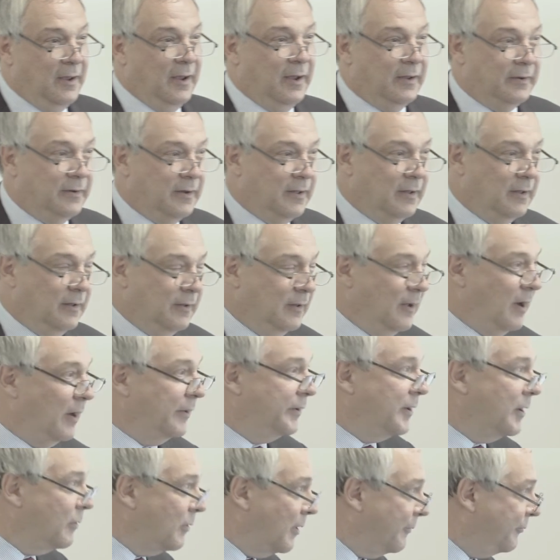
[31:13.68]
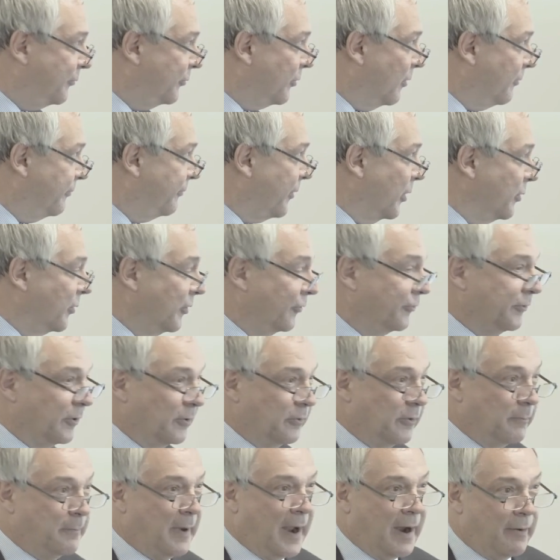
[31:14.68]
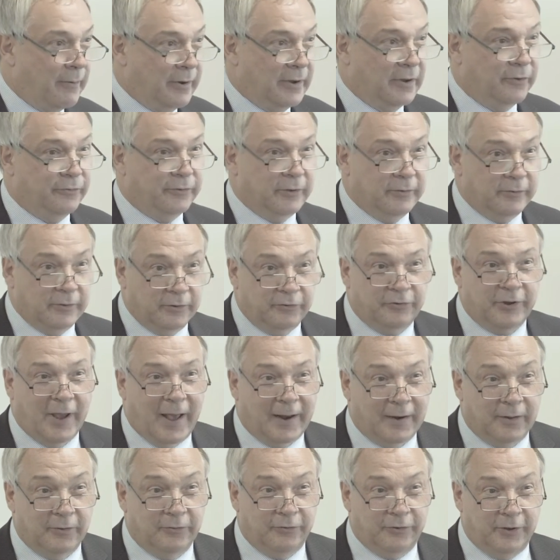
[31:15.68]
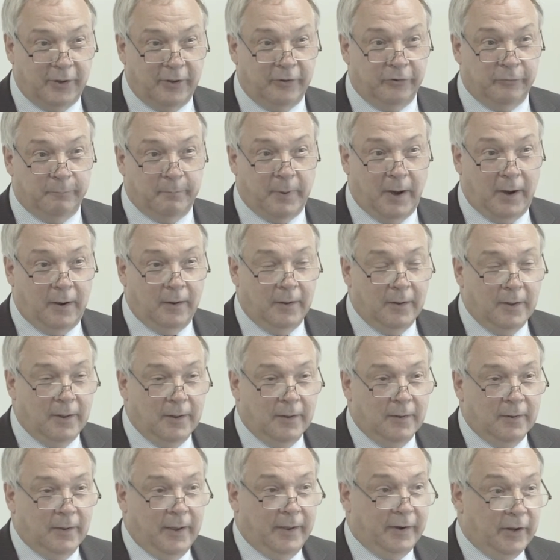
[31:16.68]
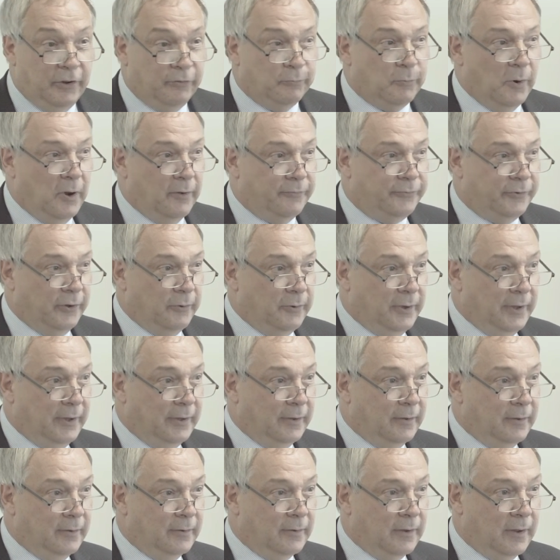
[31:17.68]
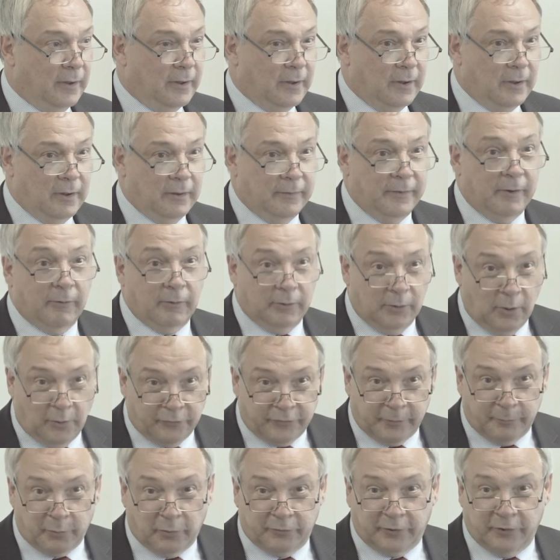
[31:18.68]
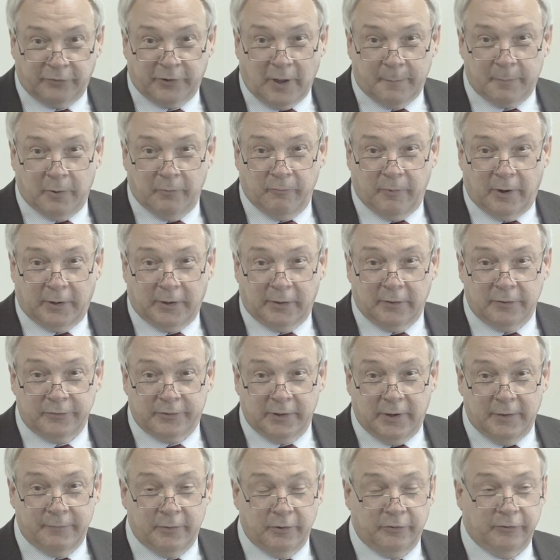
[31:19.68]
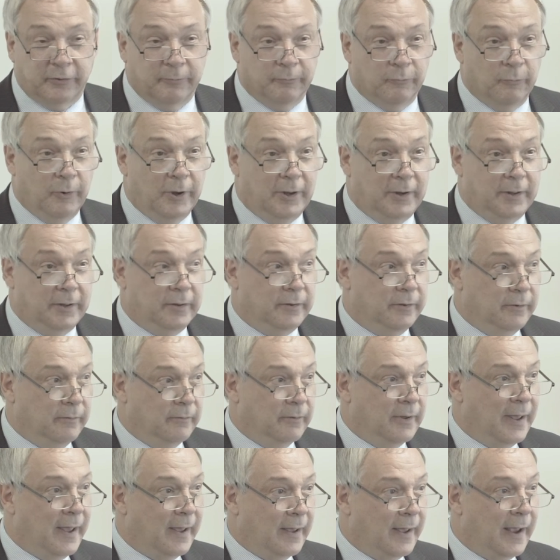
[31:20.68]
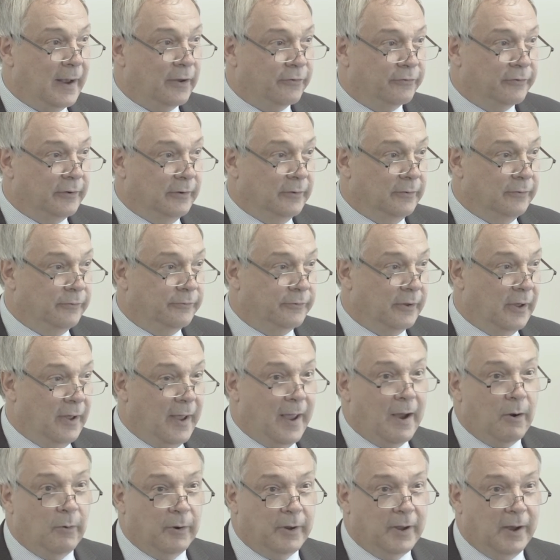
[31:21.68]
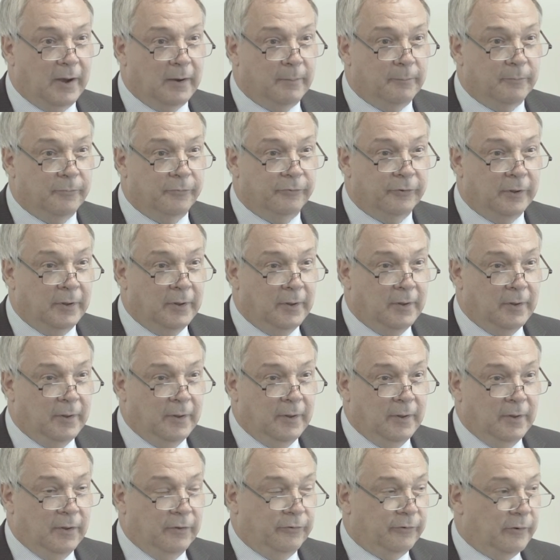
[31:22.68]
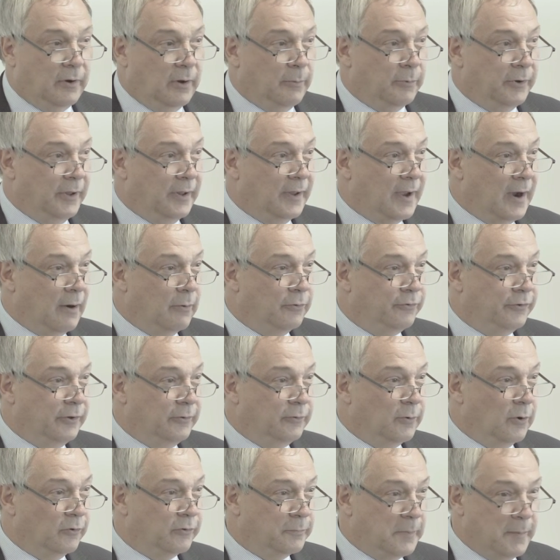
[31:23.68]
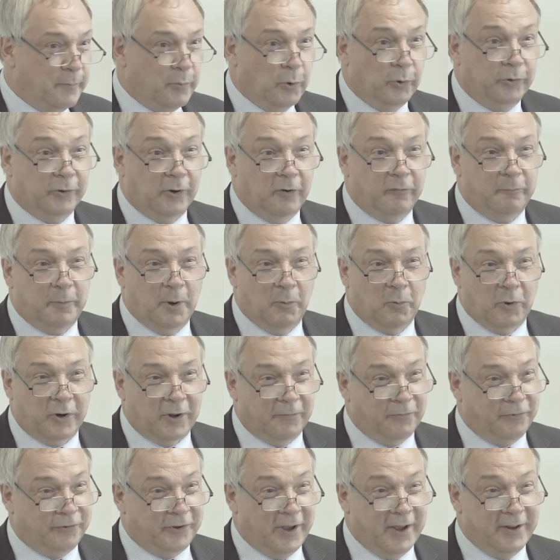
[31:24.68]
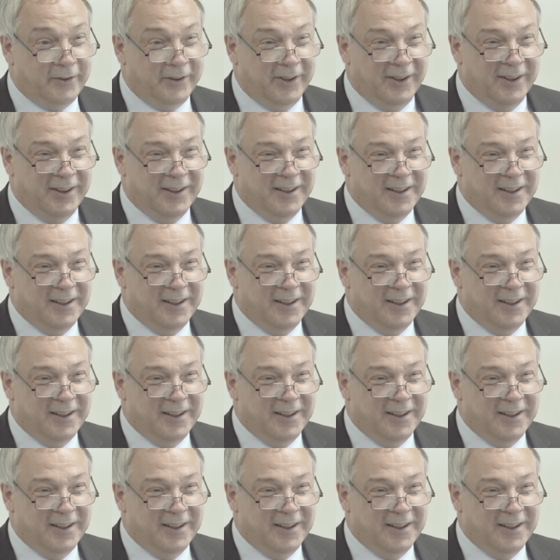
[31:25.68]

And I know I've sort of focused on the barriers and the challenges, but it is worth doing. Uh, there are lots of projects up and running that deliver some really excellent uh, outcomes. So I would encourage you not to be put off by what I've said,